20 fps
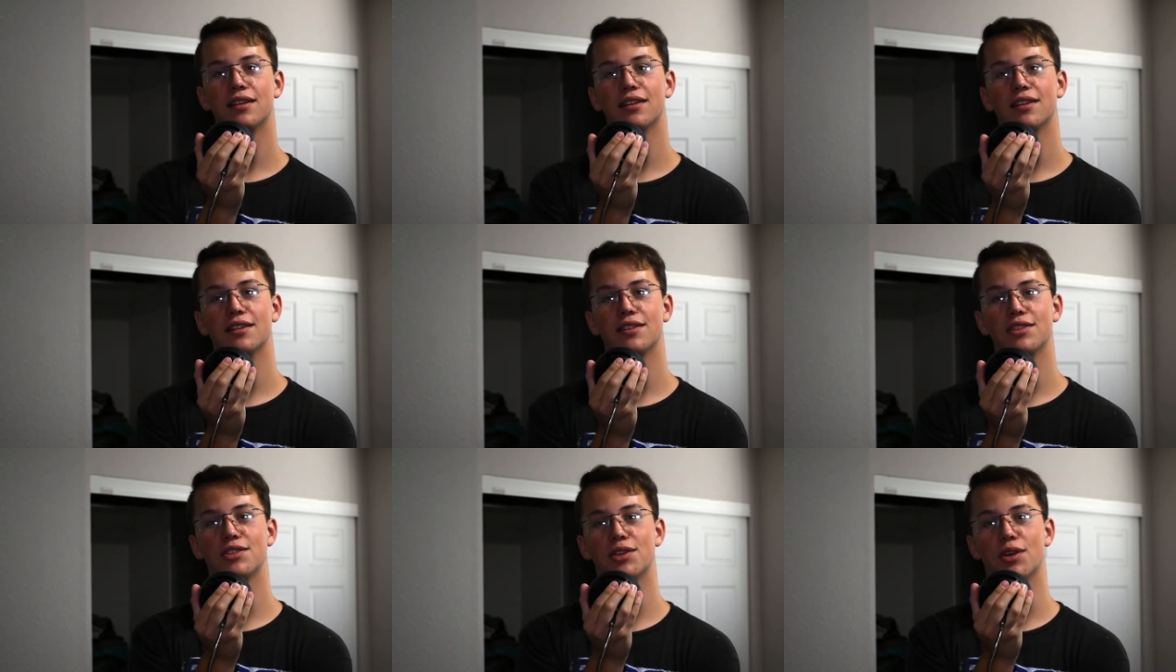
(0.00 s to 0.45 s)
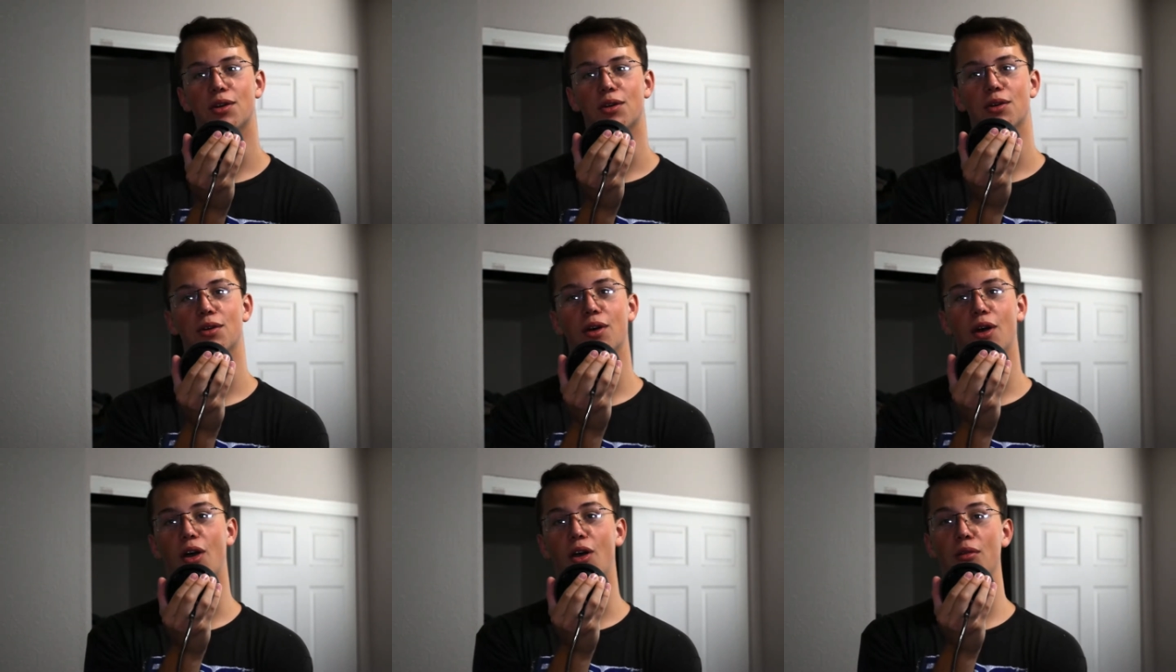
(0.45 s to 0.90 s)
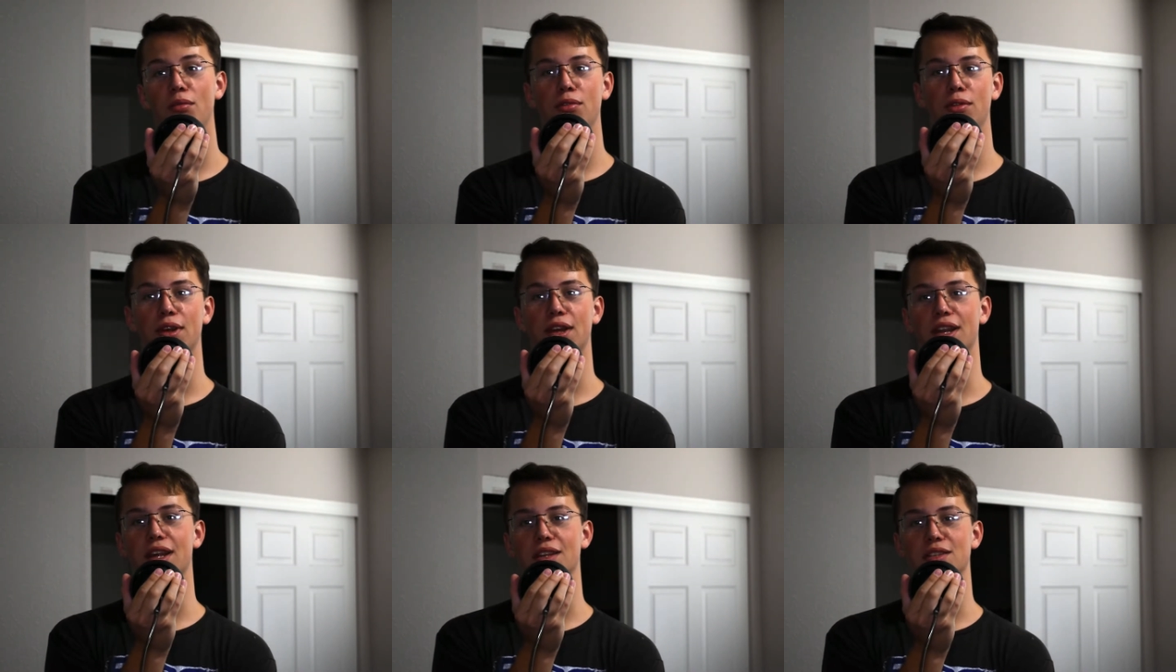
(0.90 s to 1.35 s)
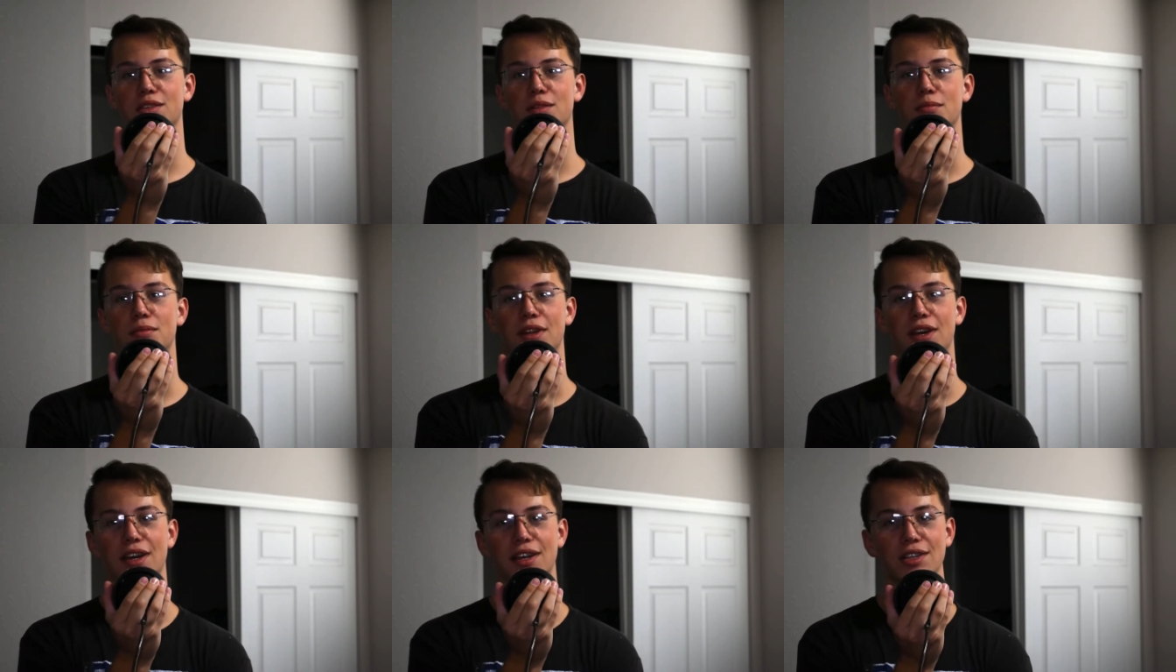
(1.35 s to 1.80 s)
So hopefully it ends up
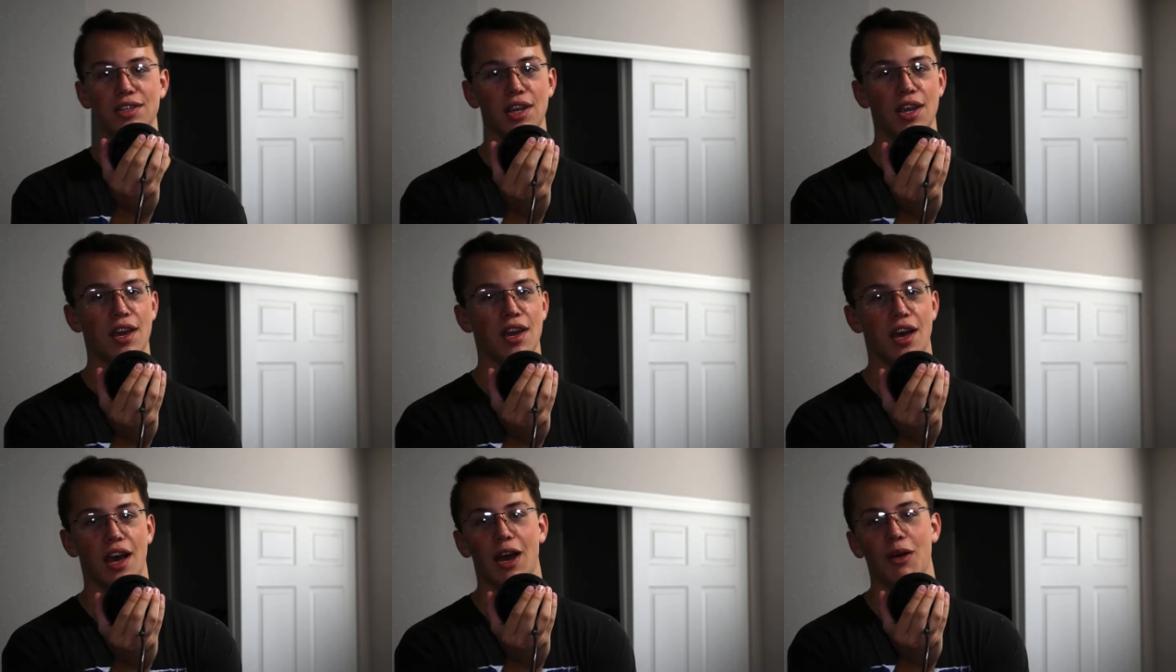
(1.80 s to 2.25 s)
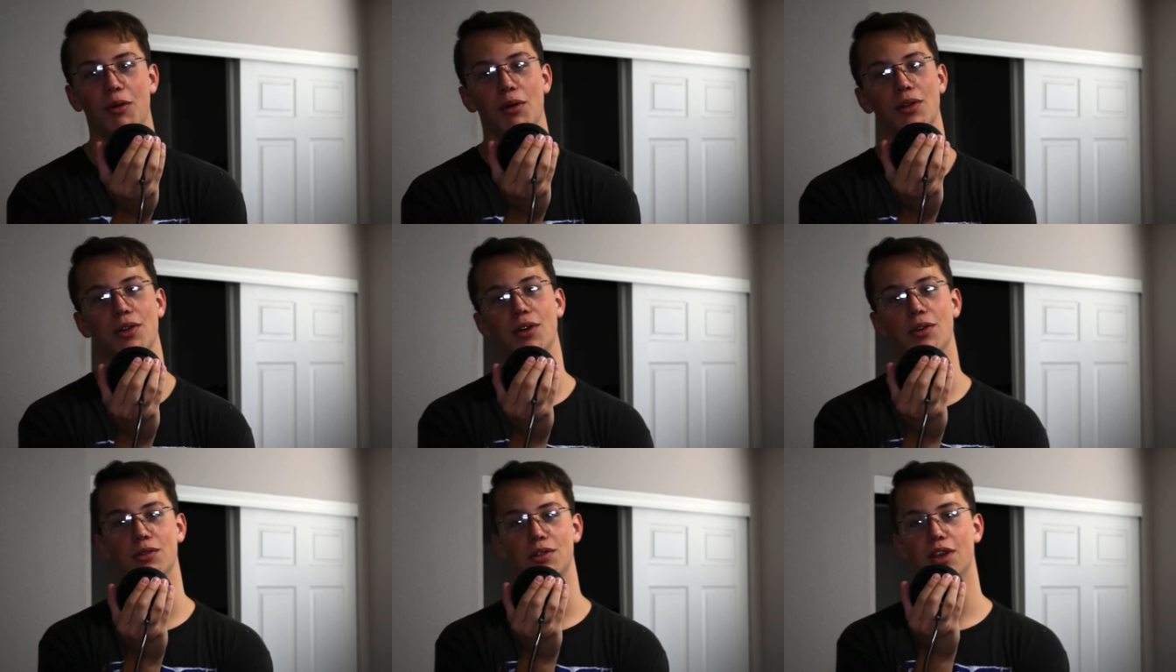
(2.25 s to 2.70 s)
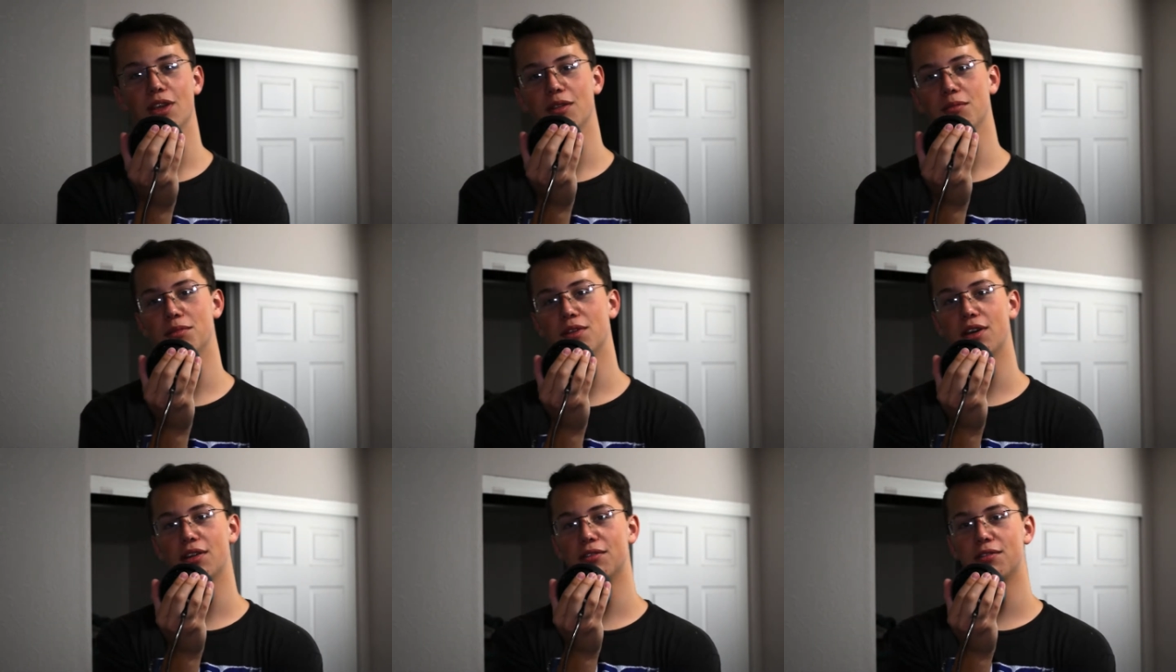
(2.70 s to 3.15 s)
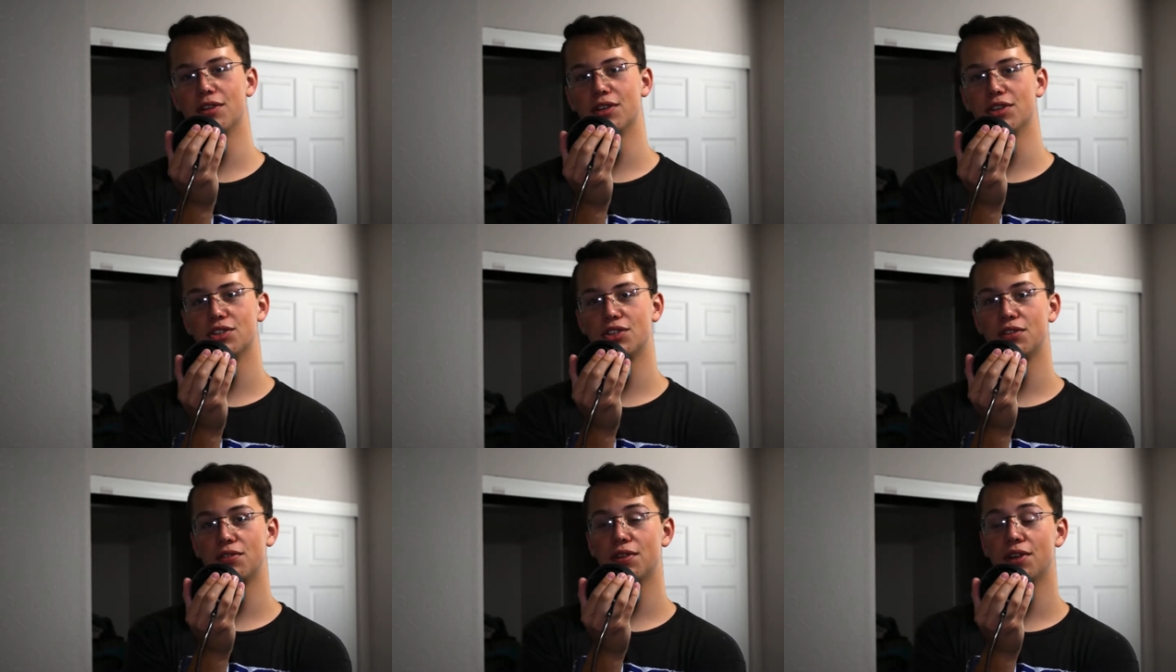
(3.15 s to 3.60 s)
nice. I won't know until I'm done
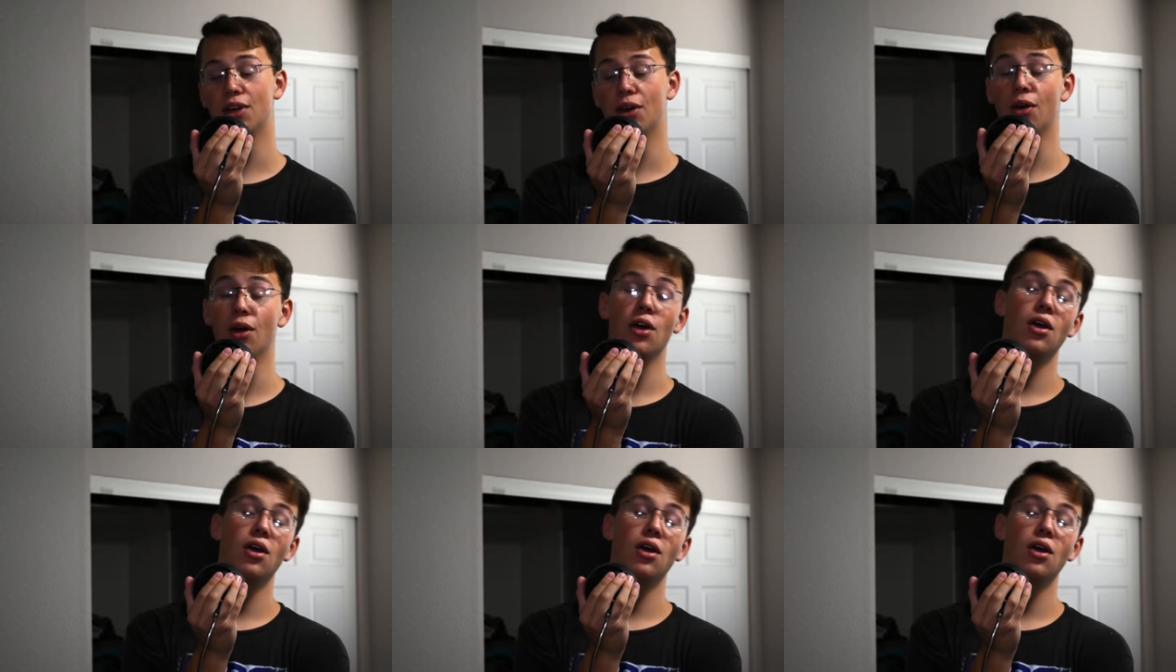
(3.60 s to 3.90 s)
finishing the video.